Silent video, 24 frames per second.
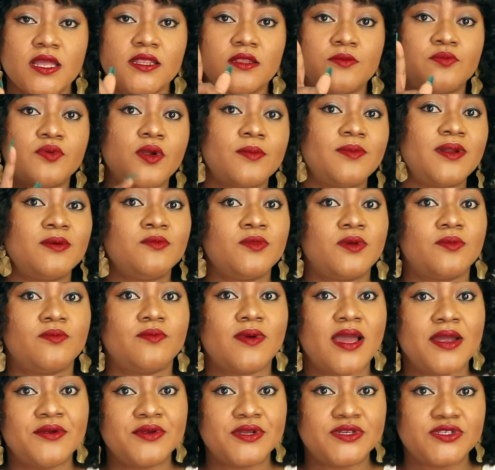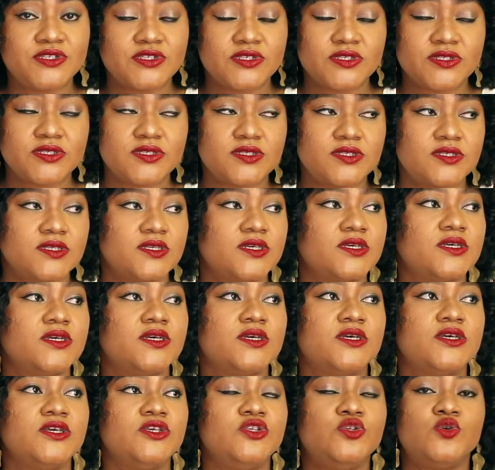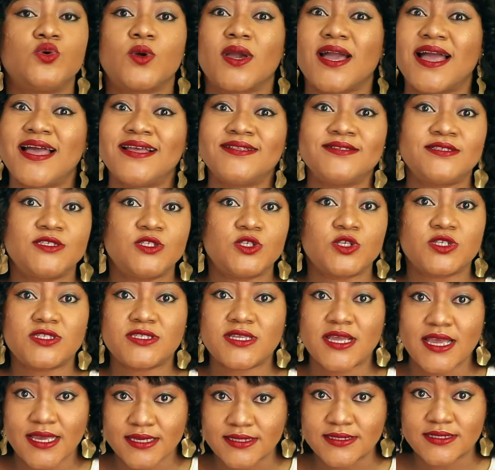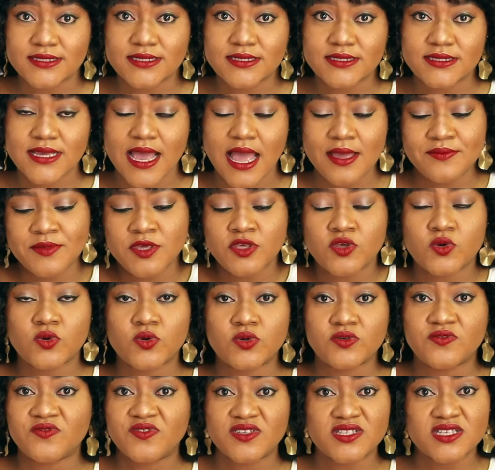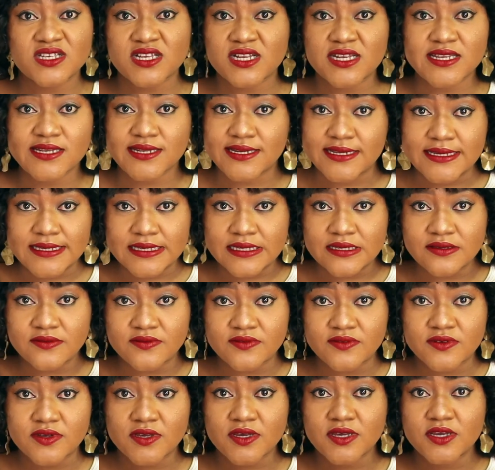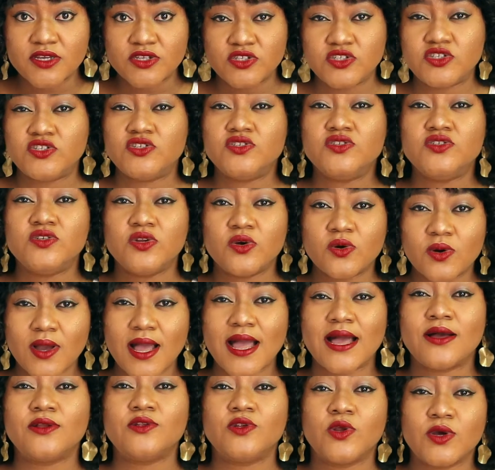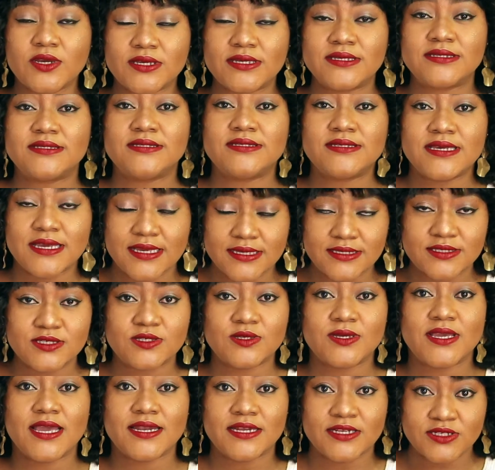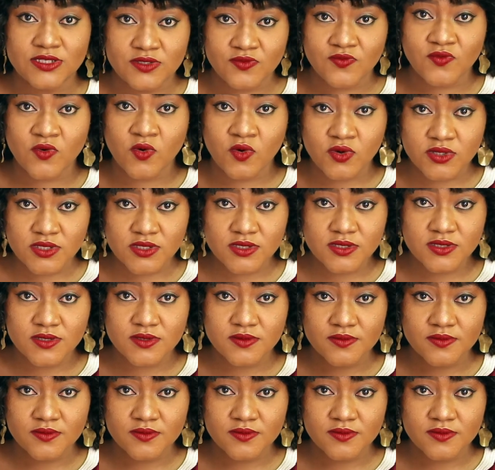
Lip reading: The problem with marriage is you can't just exit. I mean, you could physically leave. Do you know how long it takes to get a divorce?